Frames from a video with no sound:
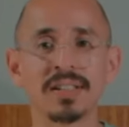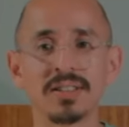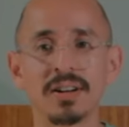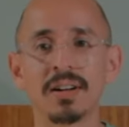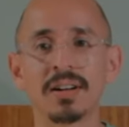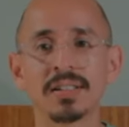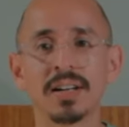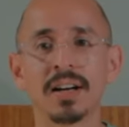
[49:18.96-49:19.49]
it's
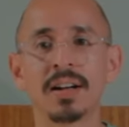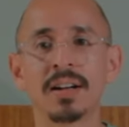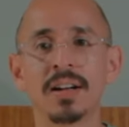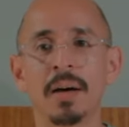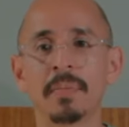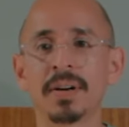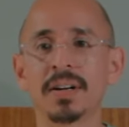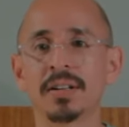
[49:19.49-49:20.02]
all done,
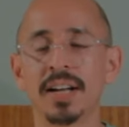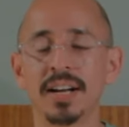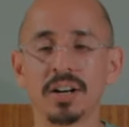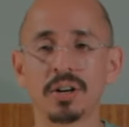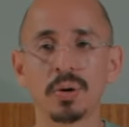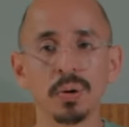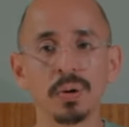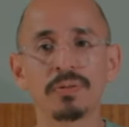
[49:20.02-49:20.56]
I'm gonna let it
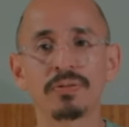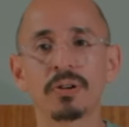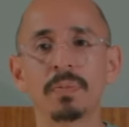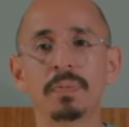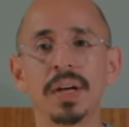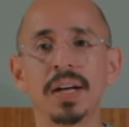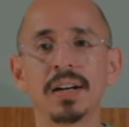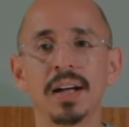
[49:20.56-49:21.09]
cool for a
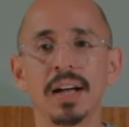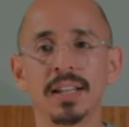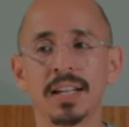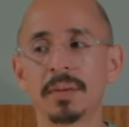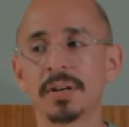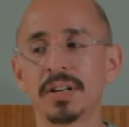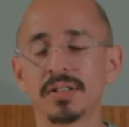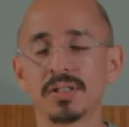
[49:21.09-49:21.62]
bit, and then
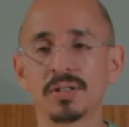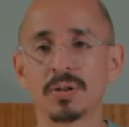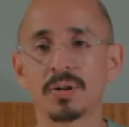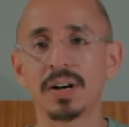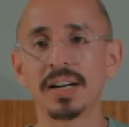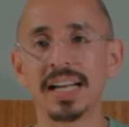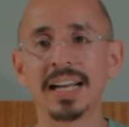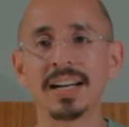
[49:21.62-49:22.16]
I'm gonna
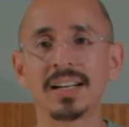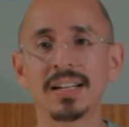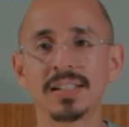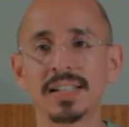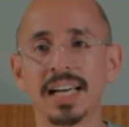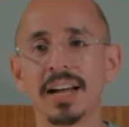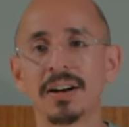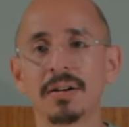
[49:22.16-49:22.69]
store it in a
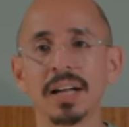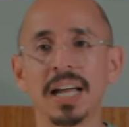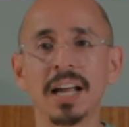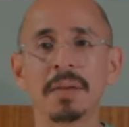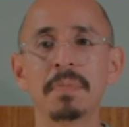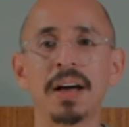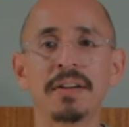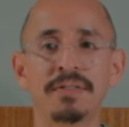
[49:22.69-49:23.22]
container
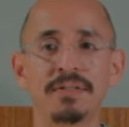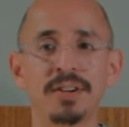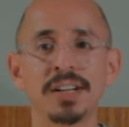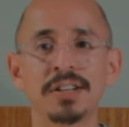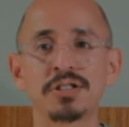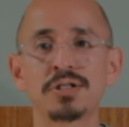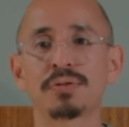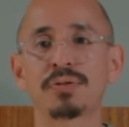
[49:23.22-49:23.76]
in my
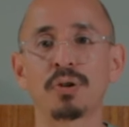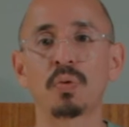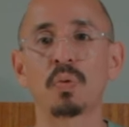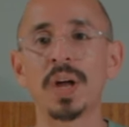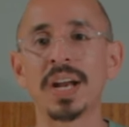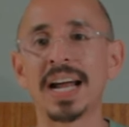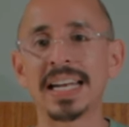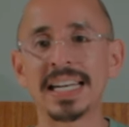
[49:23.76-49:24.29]
fridge for
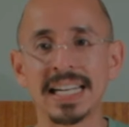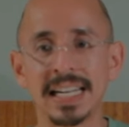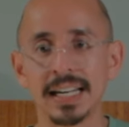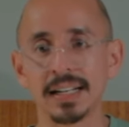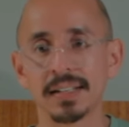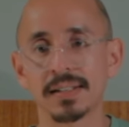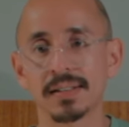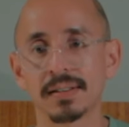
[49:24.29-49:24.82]
when I need
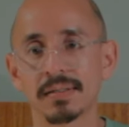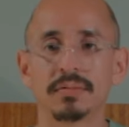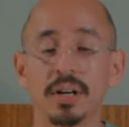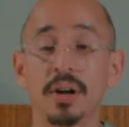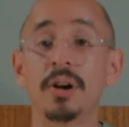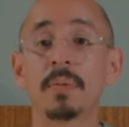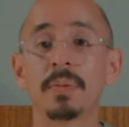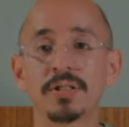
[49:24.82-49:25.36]
it.
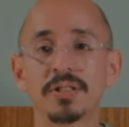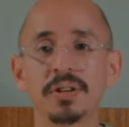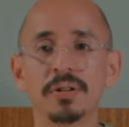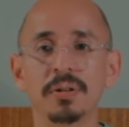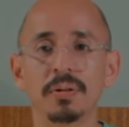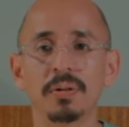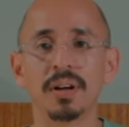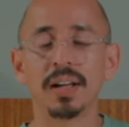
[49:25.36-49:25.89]
Number
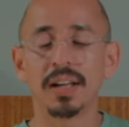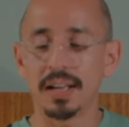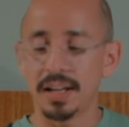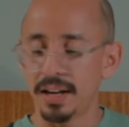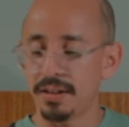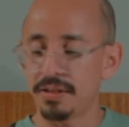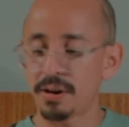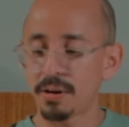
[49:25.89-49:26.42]
2,
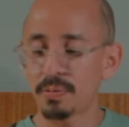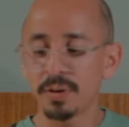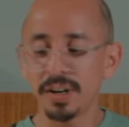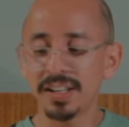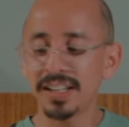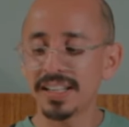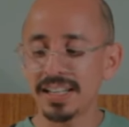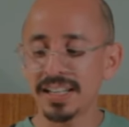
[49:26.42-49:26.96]
there
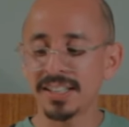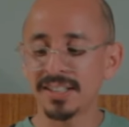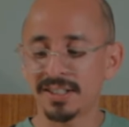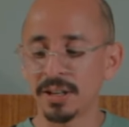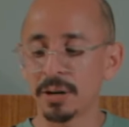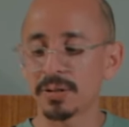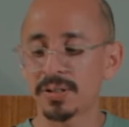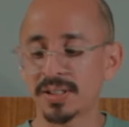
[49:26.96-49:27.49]
really is
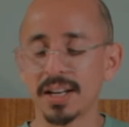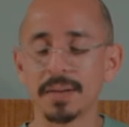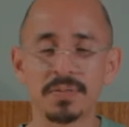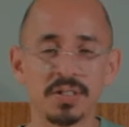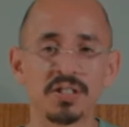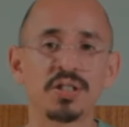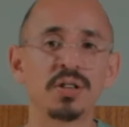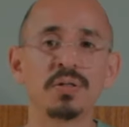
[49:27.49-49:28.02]
no
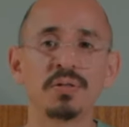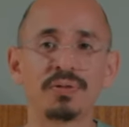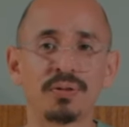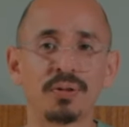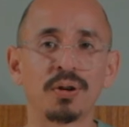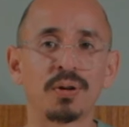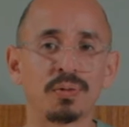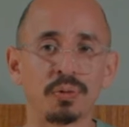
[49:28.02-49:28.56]
substitute
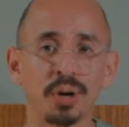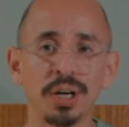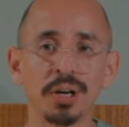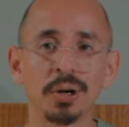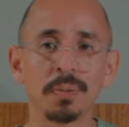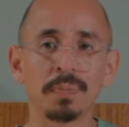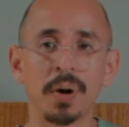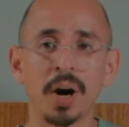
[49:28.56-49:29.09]
for
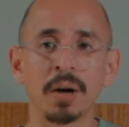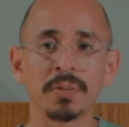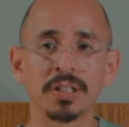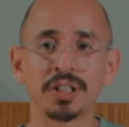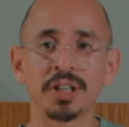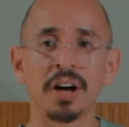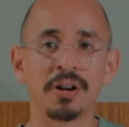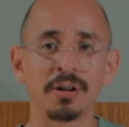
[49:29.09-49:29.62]
real
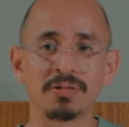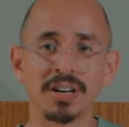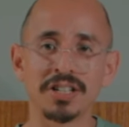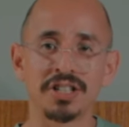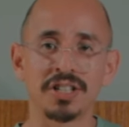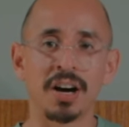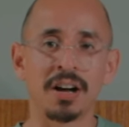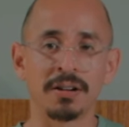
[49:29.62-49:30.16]
Parmigiano
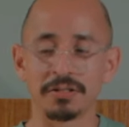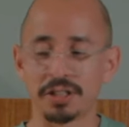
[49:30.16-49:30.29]
Reggiano